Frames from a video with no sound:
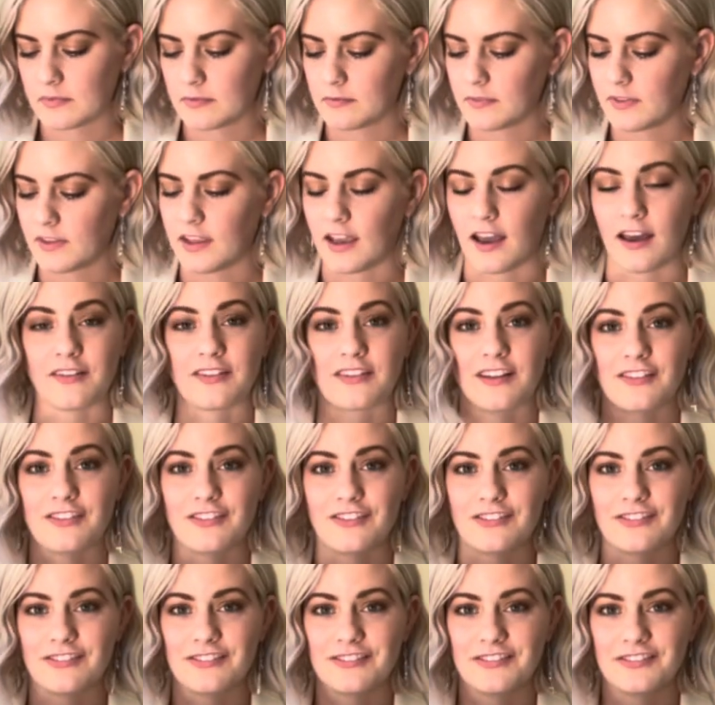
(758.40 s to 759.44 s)
yeah,
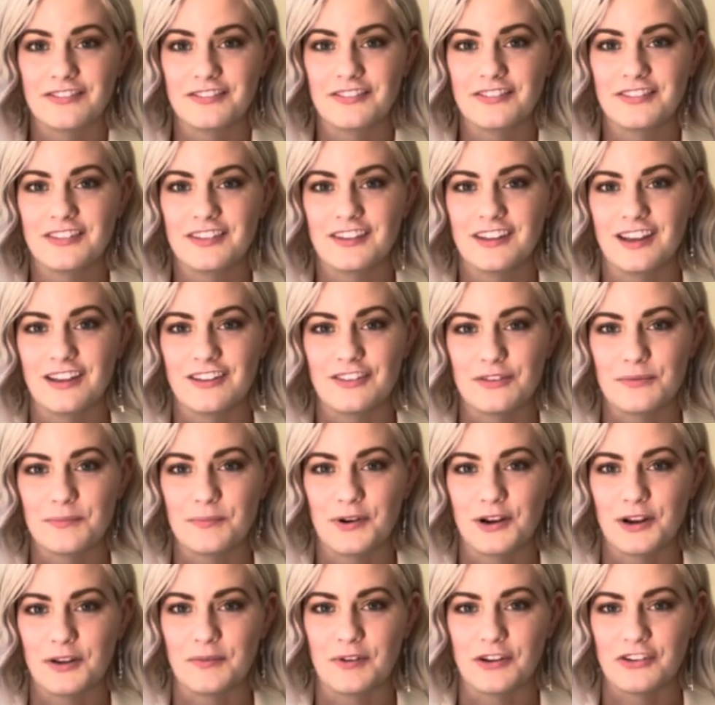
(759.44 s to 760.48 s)
that's
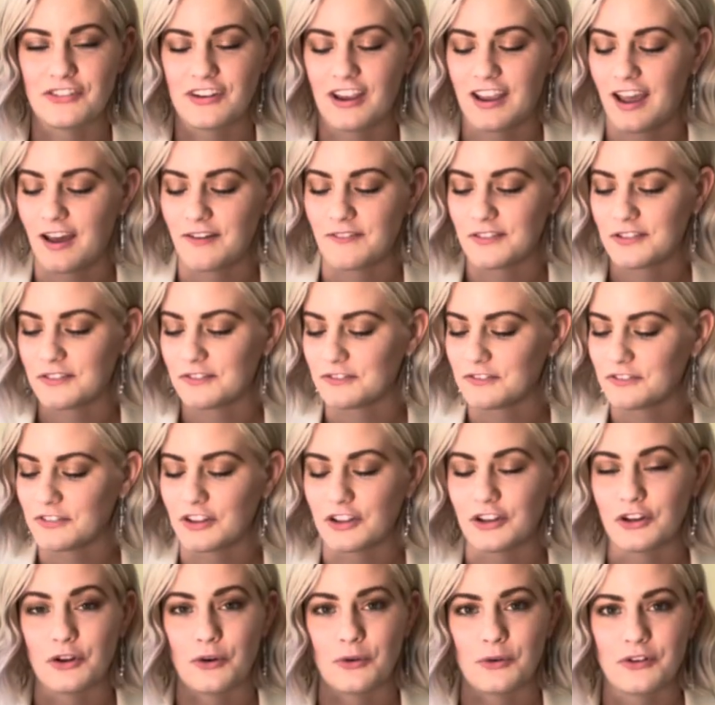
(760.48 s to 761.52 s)
pretty much, I haven't
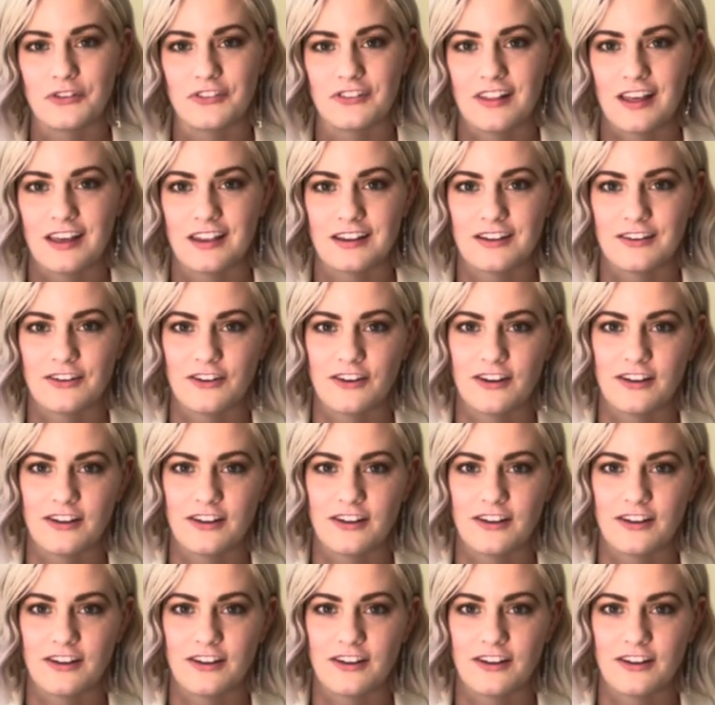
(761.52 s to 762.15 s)
really noticed that at all.